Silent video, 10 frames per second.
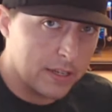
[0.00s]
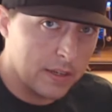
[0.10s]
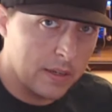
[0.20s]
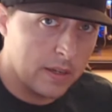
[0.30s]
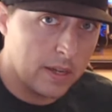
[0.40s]

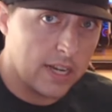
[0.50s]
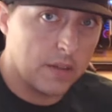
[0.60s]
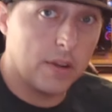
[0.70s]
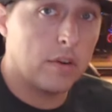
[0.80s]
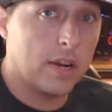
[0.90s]
it, and
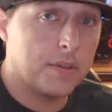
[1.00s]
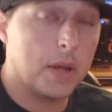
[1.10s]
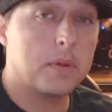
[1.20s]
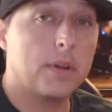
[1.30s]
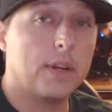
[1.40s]
I'll never have the
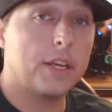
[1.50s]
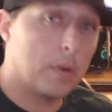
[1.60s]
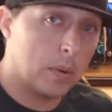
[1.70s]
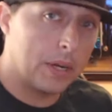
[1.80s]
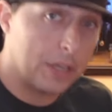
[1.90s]
opportunity to
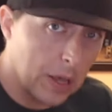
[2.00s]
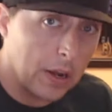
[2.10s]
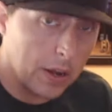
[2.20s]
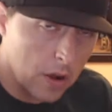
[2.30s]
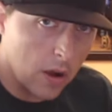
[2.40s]
get one again
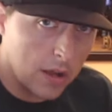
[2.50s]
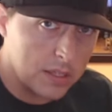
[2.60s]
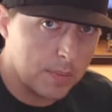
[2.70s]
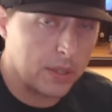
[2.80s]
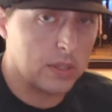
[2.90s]
at
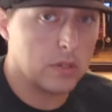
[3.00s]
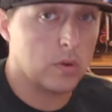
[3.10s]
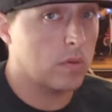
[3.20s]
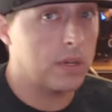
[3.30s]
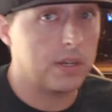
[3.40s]
cost because these
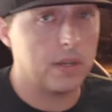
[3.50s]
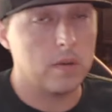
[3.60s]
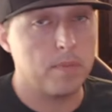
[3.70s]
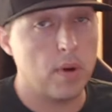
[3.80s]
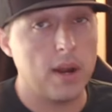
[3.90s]
are at
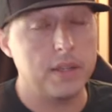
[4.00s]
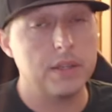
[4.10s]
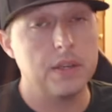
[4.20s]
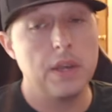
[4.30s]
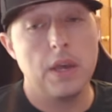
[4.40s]
retail
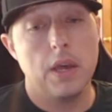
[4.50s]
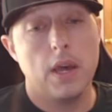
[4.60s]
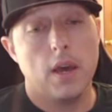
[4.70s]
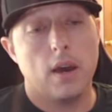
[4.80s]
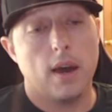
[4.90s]
price,
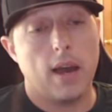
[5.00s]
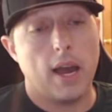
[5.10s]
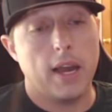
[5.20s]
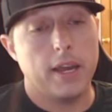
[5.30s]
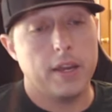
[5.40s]

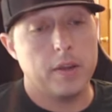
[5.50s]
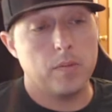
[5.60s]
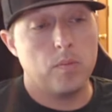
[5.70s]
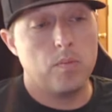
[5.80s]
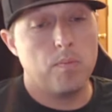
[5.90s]

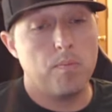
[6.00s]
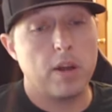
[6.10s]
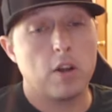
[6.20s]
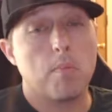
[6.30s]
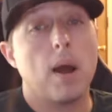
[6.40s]
I
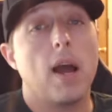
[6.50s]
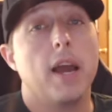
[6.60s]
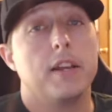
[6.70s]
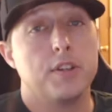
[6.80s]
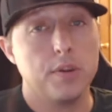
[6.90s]
better
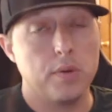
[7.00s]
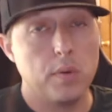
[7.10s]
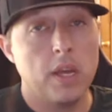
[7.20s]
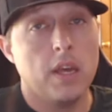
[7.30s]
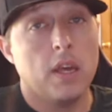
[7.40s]
buy
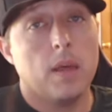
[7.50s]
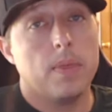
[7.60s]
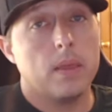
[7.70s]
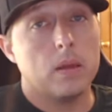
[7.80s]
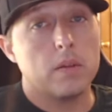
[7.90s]
2.
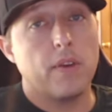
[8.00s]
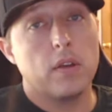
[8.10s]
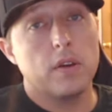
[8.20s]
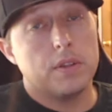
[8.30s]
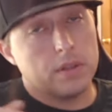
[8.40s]
There's a
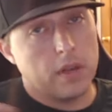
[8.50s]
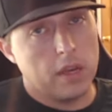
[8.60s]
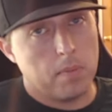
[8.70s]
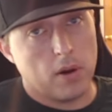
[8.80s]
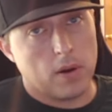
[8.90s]
fellow at the
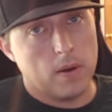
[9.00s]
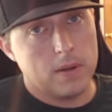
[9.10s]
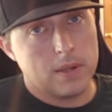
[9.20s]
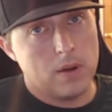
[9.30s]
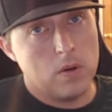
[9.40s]
skate park
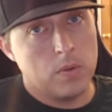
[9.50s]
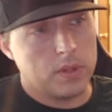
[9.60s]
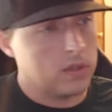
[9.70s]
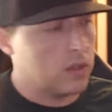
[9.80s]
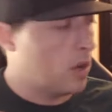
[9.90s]
also
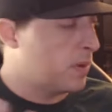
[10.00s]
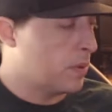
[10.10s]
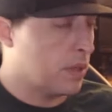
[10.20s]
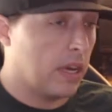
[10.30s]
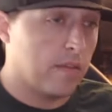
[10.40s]
that saw me
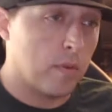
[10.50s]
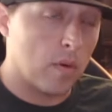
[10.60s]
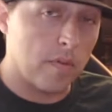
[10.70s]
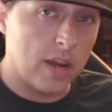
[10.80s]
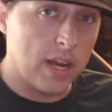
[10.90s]
with the
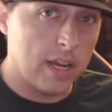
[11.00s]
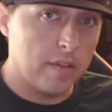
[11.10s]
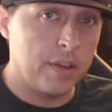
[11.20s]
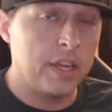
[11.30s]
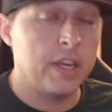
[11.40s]

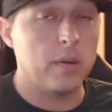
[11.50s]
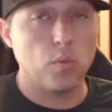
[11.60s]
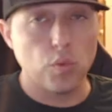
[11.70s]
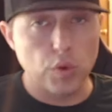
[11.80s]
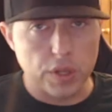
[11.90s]
845. He
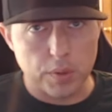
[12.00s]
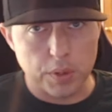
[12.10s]
really